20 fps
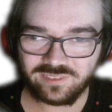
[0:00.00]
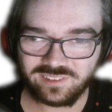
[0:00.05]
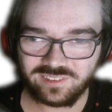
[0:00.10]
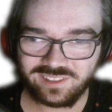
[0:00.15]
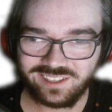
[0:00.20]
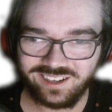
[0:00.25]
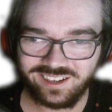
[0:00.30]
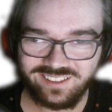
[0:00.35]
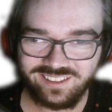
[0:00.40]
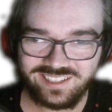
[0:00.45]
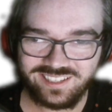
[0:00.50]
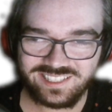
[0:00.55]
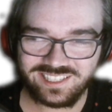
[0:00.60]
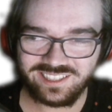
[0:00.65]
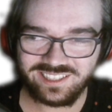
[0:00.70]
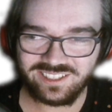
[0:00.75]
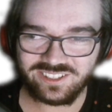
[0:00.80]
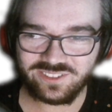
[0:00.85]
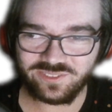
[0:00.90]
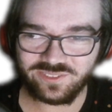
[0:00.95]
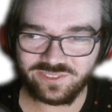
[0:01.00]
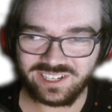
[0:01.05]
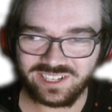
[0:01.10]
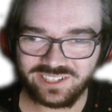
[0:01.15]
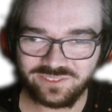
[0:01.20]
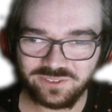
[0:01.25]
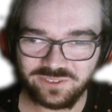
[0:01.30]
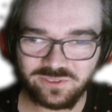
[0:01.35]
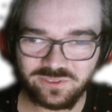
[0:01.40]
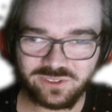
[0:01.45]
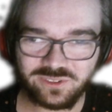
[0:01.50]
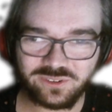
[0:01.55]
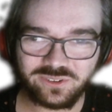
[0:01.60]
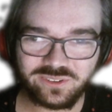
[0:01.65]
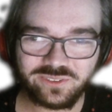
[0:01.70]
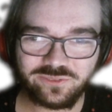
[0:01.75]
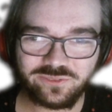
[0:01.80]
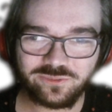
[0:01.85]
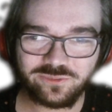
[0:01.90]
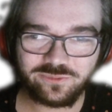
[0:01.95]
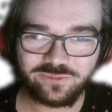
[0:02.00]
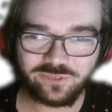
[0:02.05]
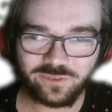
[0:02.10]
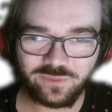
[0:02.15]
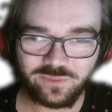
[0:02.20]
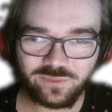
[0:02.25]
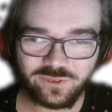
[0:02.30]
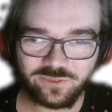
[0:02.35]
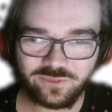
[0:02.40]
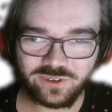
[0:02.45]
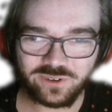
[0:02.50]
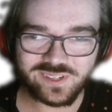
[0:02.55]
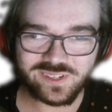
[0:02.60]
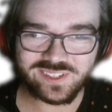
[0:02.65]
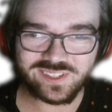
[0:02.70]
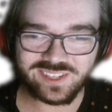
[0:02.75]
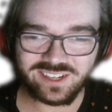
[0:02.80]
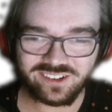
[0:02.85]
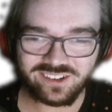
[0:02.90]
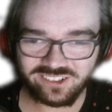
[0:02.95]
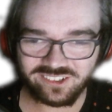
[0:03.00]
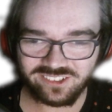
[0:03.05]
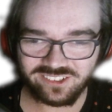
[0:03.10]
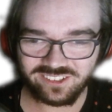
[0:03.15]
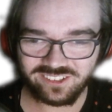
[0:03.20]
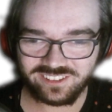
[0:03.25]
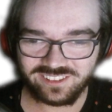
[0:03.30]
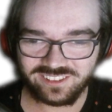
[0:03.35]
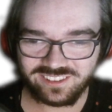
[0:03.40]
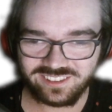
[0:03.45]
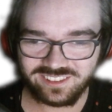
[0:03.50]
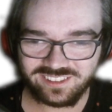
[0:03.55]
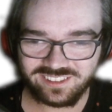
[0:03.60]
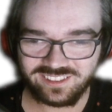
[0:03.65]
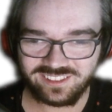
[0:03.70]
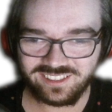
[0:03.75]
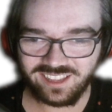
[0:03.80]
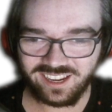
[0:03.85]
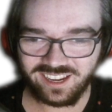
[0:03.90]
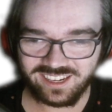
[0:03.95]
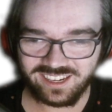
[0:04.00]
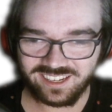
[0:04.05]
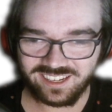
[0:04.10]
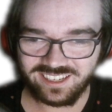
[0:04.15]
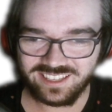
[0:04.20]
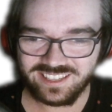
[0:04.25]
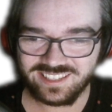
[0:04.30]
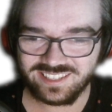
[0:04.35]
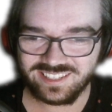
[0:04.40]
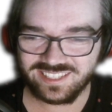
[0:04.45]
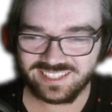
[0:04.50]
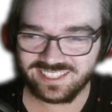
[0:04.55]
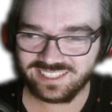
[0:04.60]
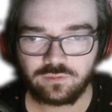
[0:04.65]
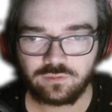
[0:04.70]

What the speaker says: At least it looks fine from the first angle, I guess.